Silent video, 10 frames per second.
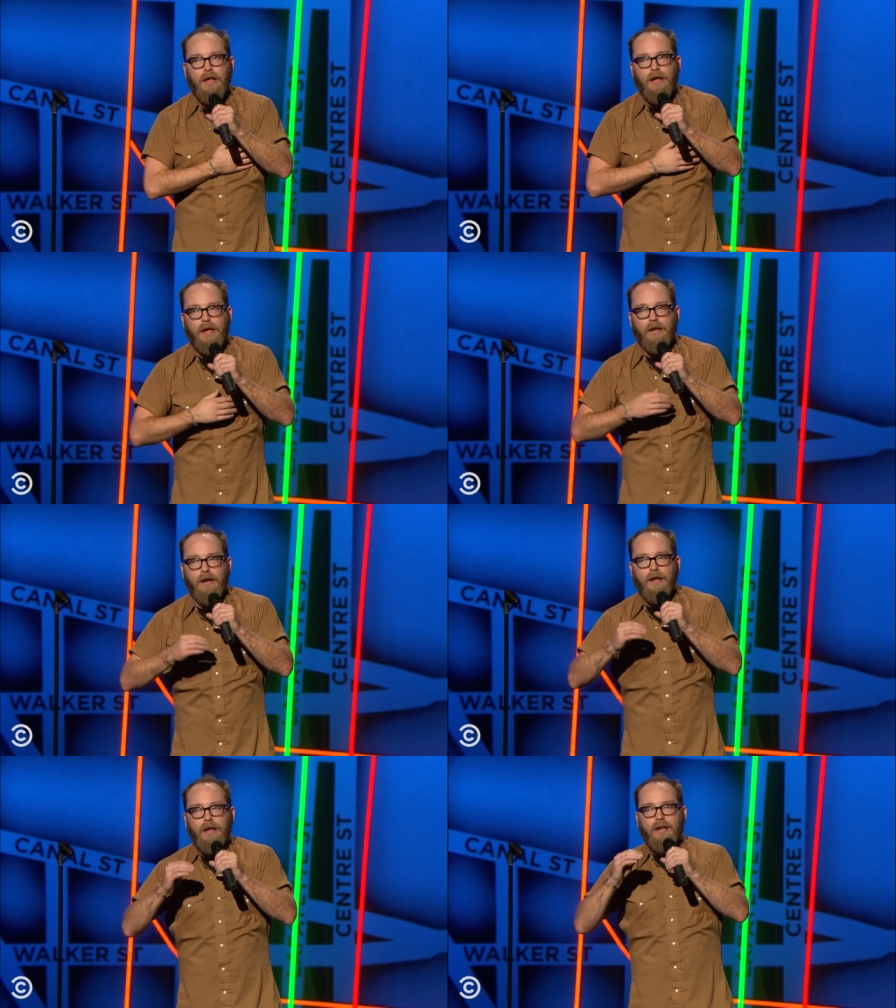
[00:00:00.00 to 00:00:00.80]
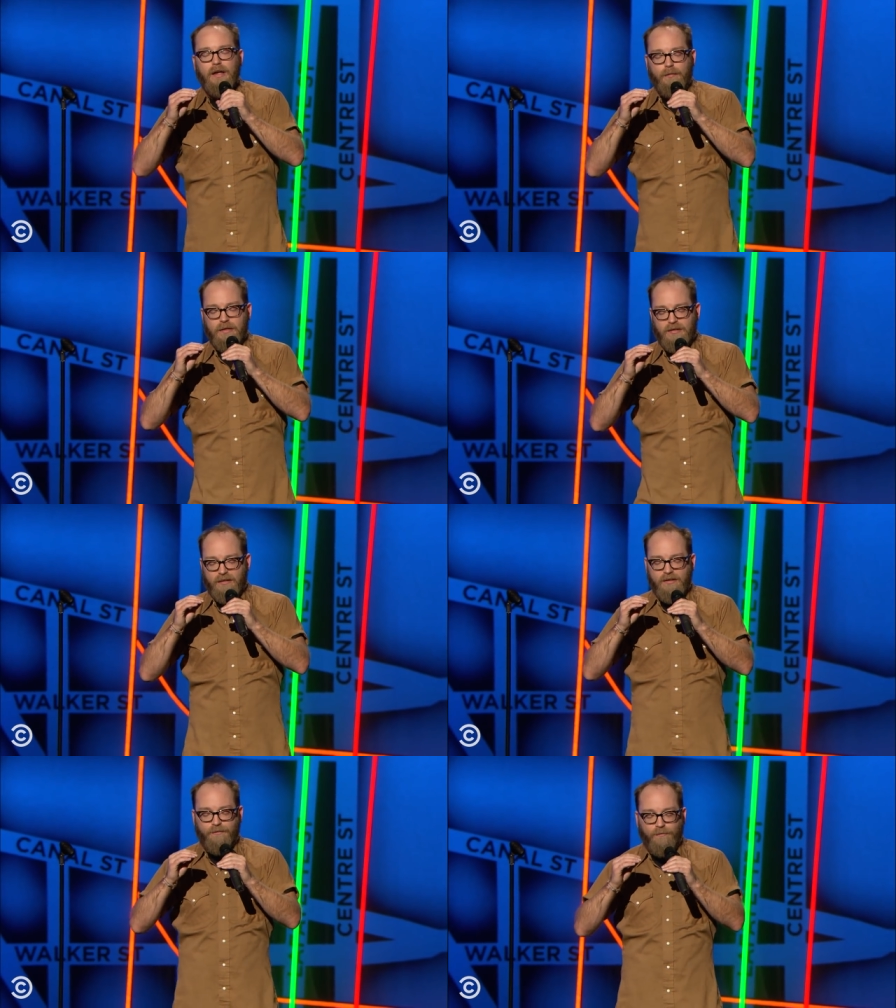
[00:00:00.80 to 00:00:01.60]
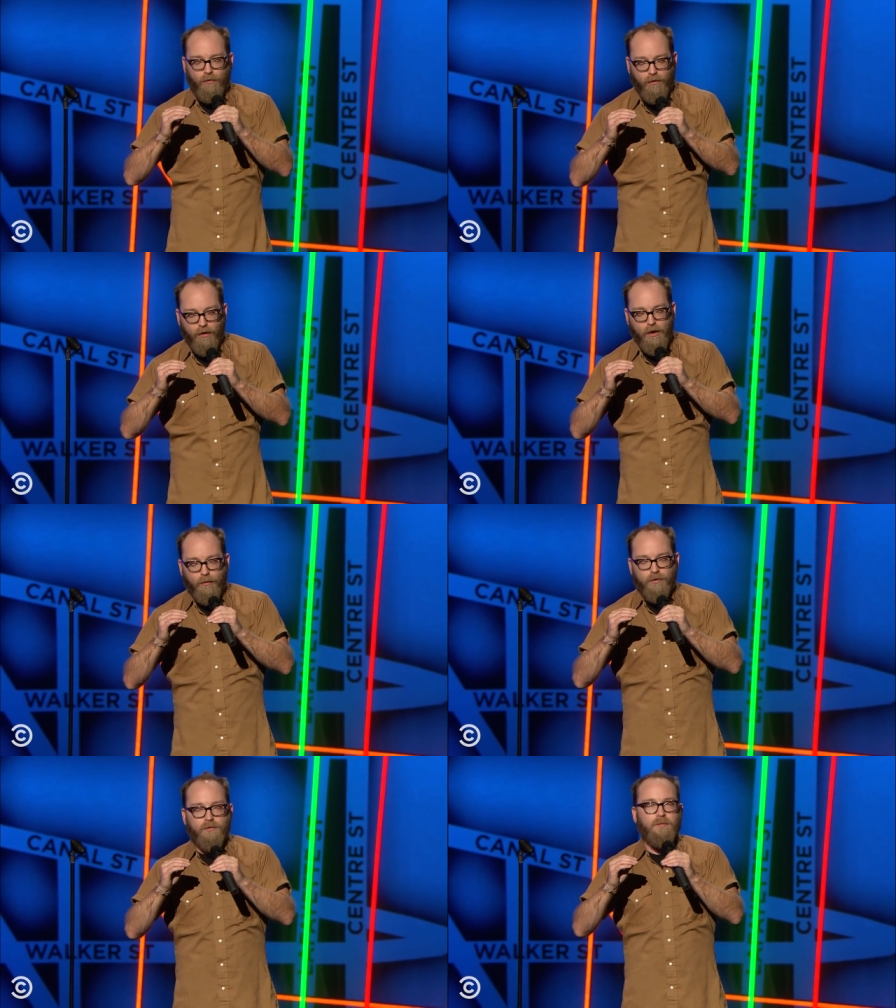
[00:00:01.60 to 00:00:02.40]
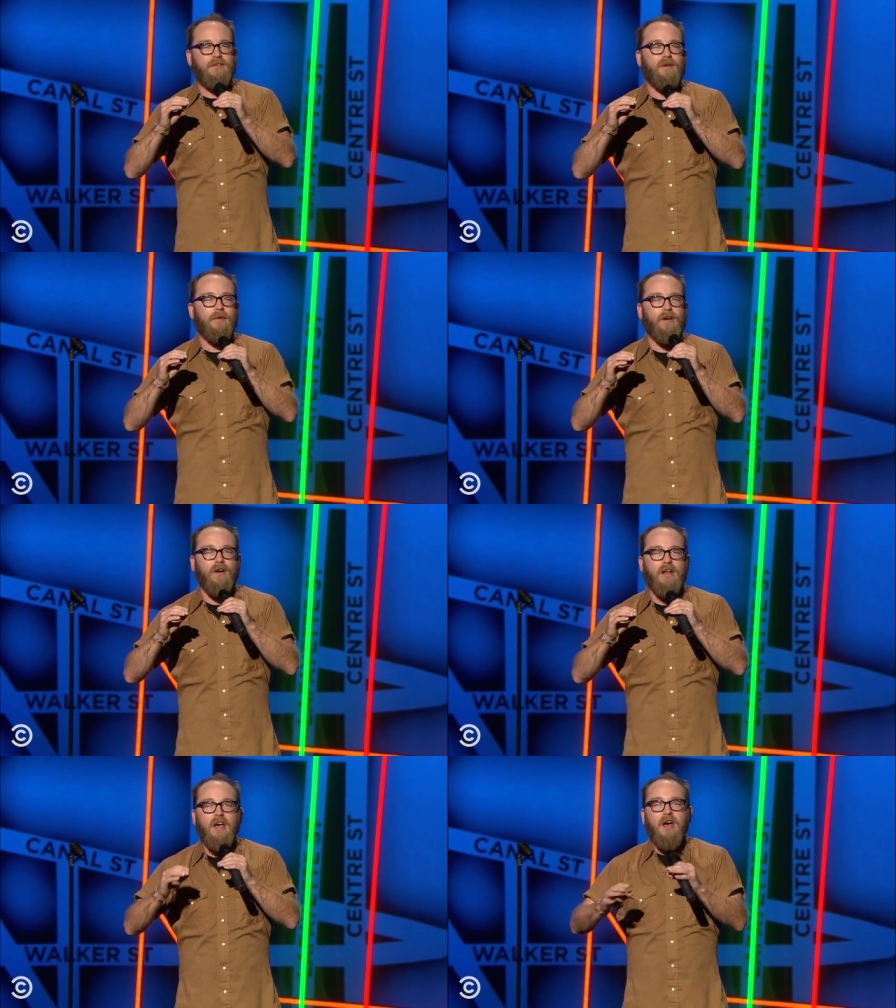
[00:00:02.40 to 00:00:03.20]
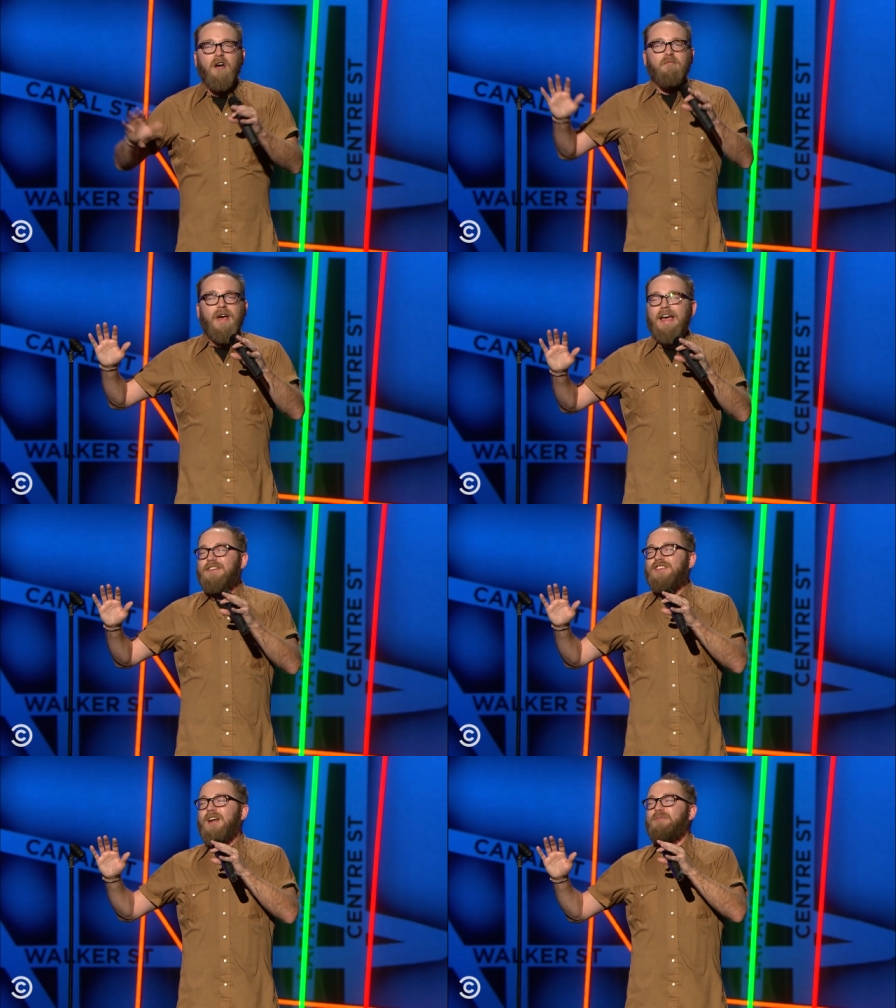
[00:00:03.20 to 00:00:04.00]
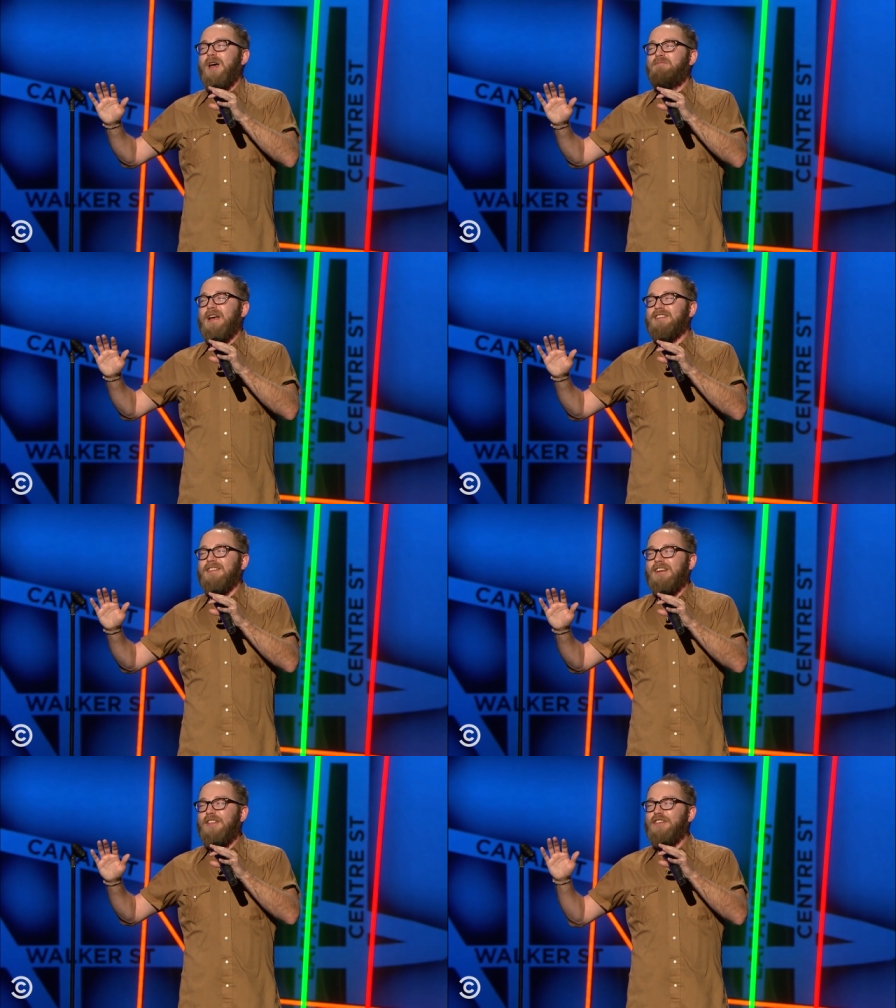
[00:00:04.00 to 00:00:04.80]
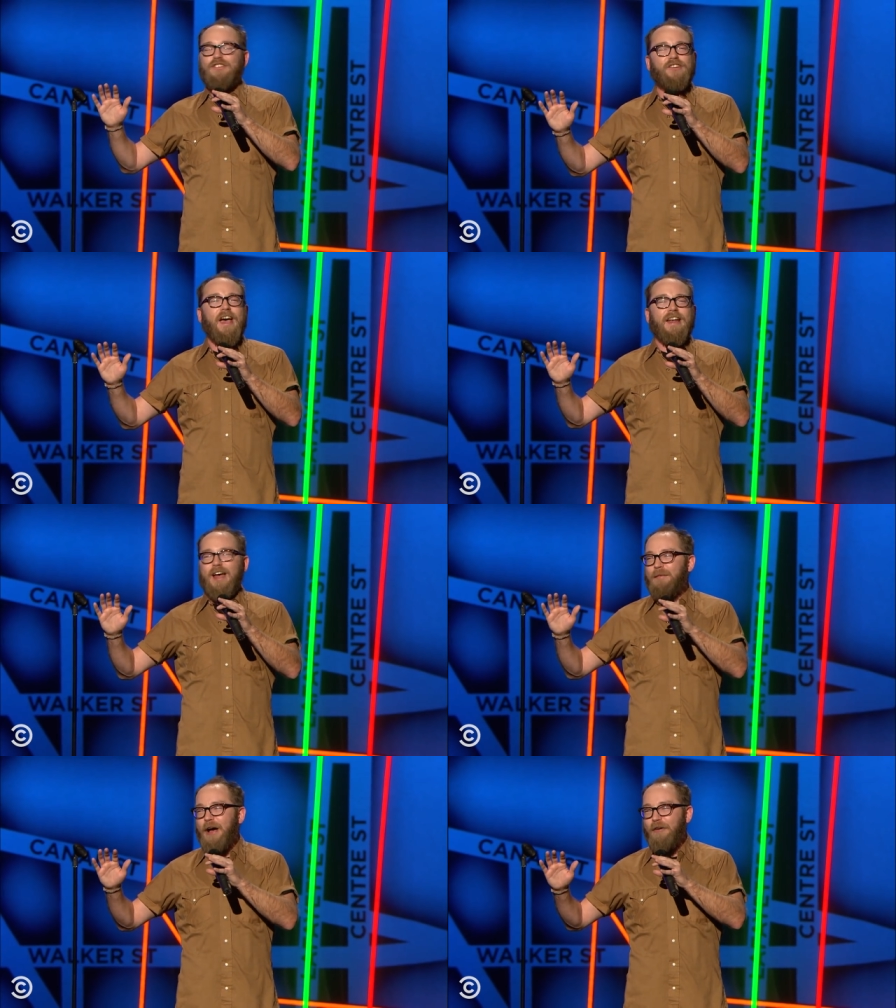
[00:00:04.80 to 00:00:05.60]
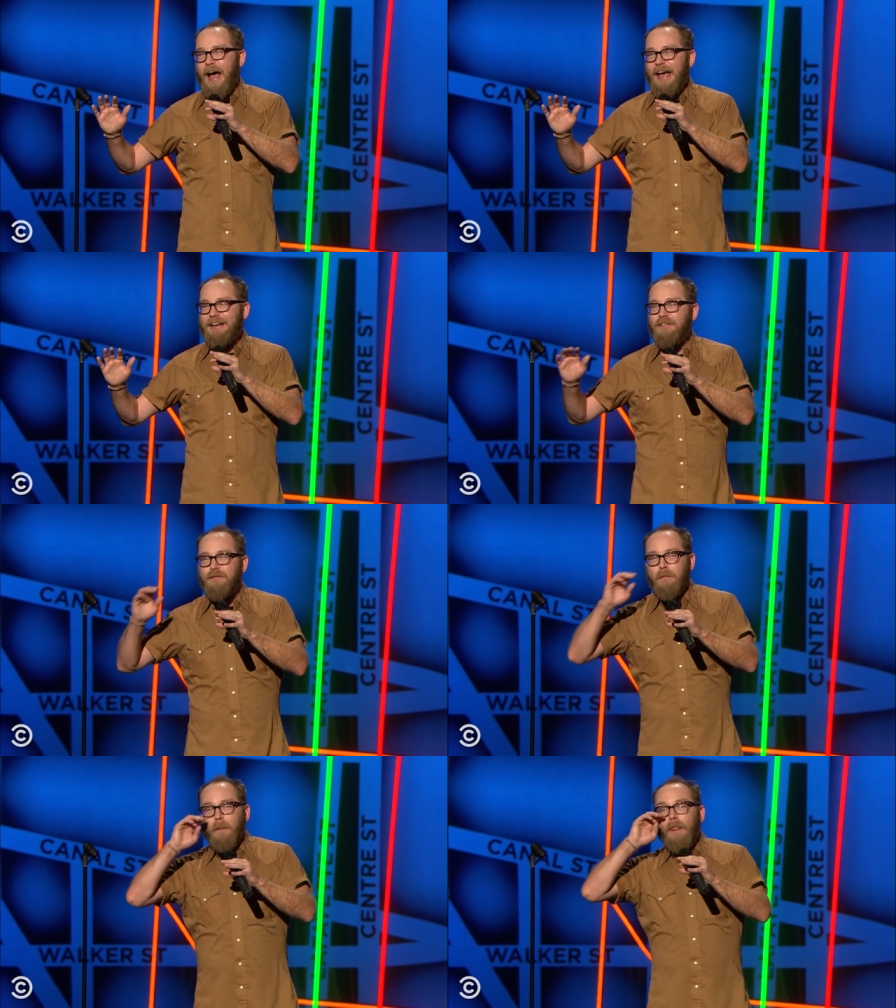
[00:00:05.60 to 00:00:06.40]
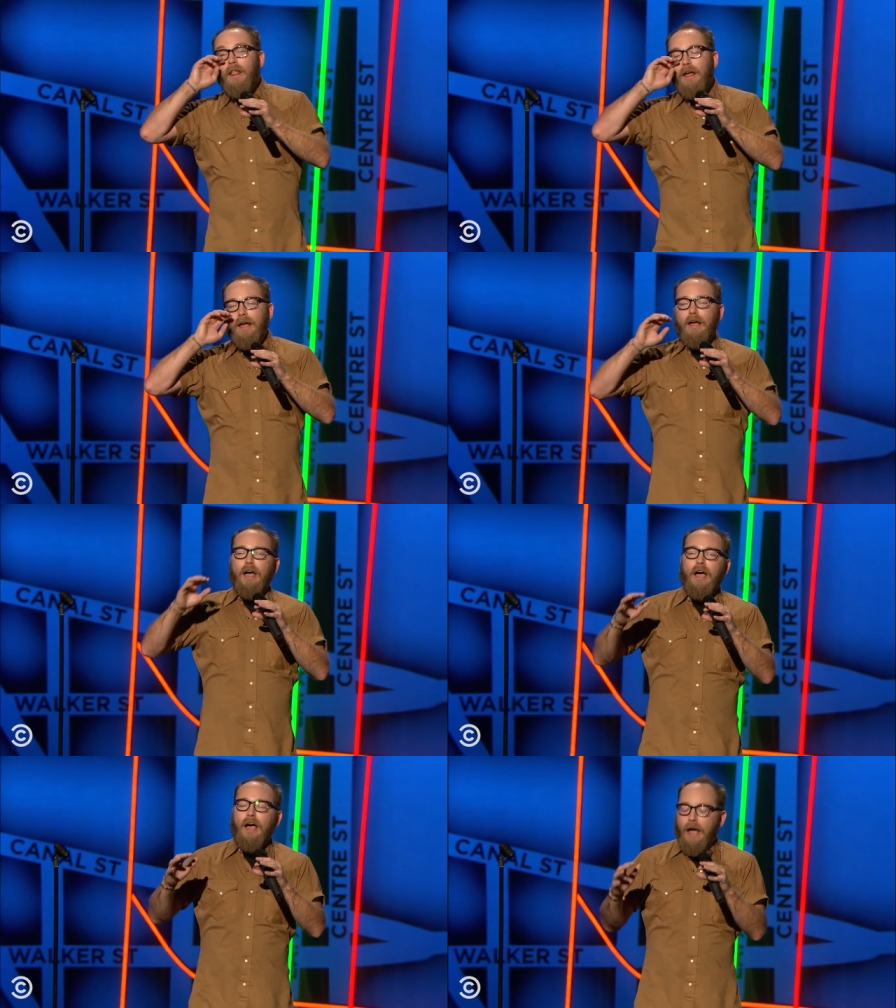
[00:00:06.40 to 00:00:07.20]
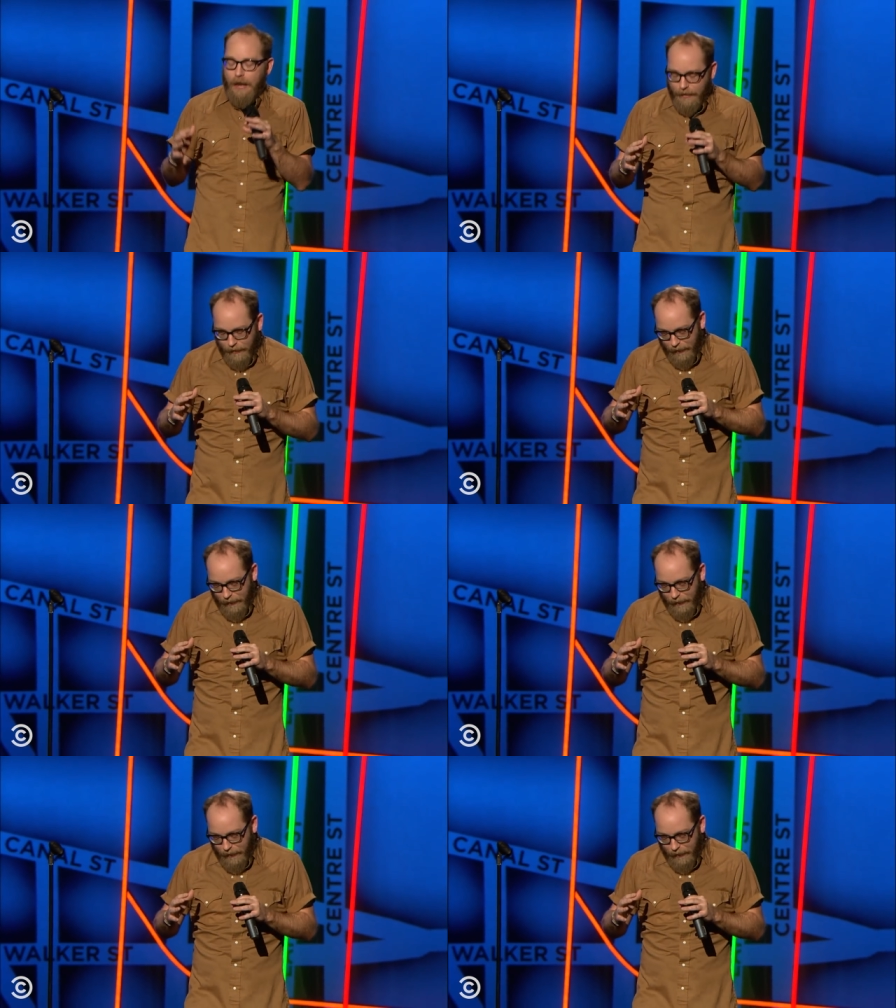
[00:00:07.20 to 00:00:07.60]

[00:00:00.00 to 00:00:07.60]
And then comment 64 will just be somebody going, man, Cheddar Bay biscuits are the am I right? and